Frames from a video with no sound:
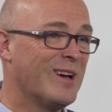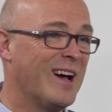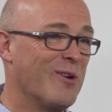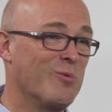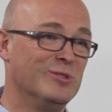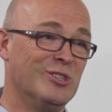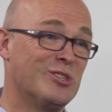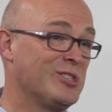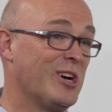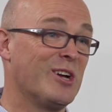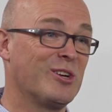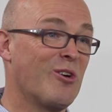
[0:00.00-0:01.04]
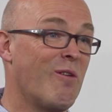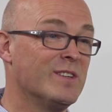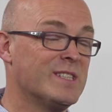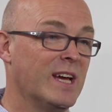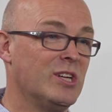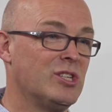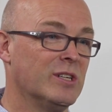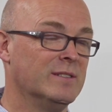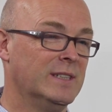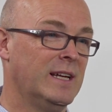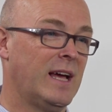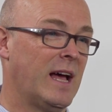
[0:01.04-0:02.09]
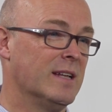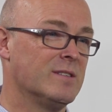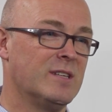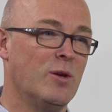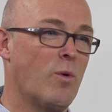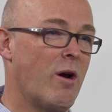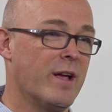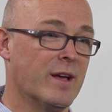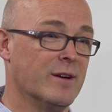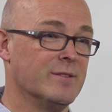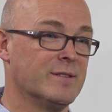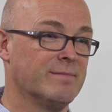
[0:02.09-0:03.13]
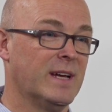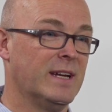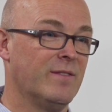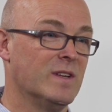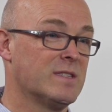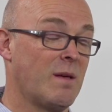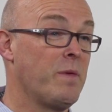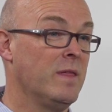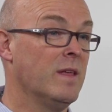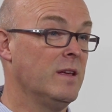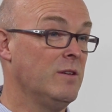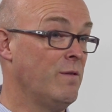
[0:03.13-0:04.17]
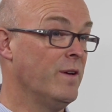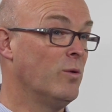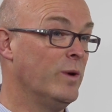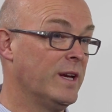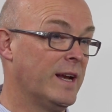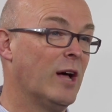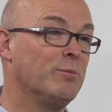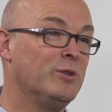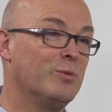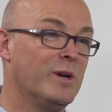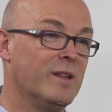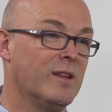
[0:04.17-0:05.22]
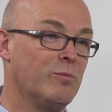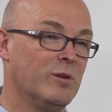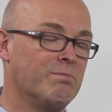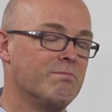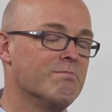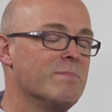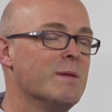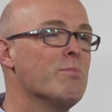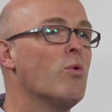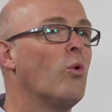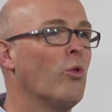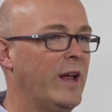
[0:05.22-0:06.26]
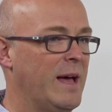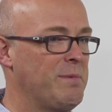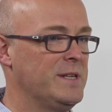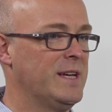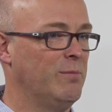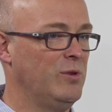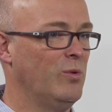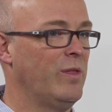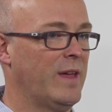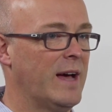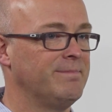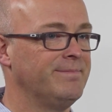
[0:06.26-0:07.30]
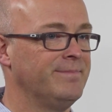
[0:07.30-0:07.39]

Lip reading: We'll just start a conversation and see where it goes. And if it's something that you feel we can help you with, then we'd be more than happy to help you with that.